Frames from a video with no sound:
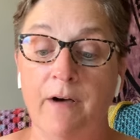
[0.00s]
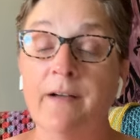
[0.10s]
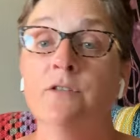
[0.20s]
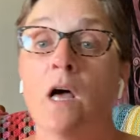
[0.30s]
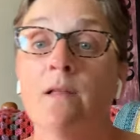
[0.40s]

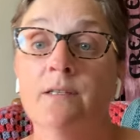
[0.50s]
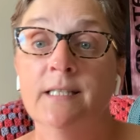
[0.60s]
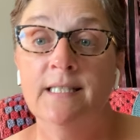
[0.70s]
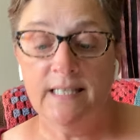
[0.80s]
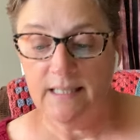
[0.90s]

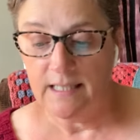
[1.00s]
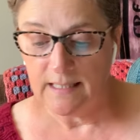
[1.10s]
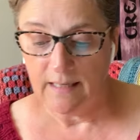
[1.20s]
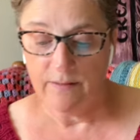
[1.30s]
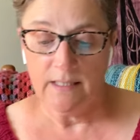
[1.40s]

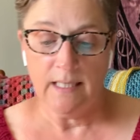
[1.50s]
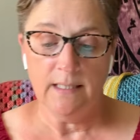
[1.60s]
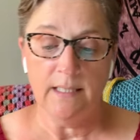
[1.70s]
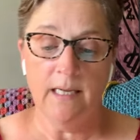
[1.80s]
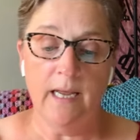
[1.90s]

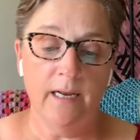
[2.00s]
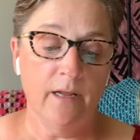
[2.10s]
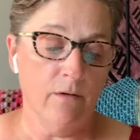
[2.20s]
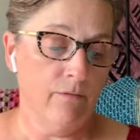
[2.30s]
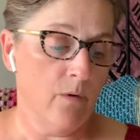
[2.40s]
$5.67
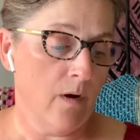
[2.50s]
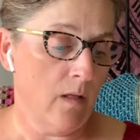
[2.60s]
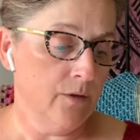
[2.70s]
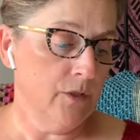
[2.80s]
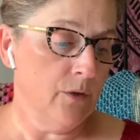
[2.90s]
Canadian or
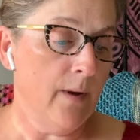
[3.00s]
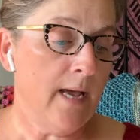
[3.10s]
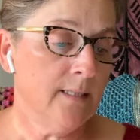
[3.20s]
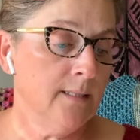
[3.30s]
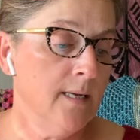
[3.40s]
$4
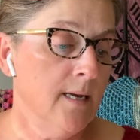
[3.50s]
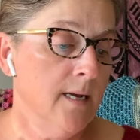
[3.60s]
US.